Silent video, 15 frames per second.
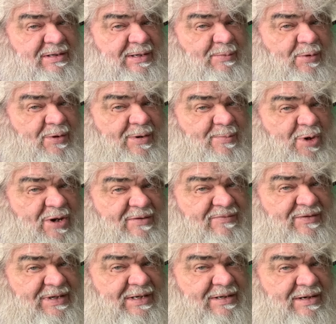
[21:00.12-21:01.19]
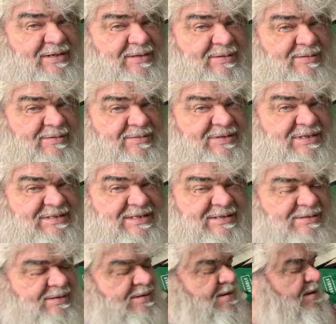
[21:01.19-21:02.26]
and they won't come off, and that kind of.
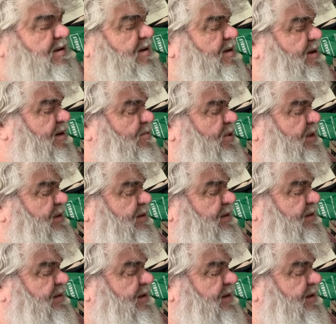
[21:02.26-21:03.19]
Well,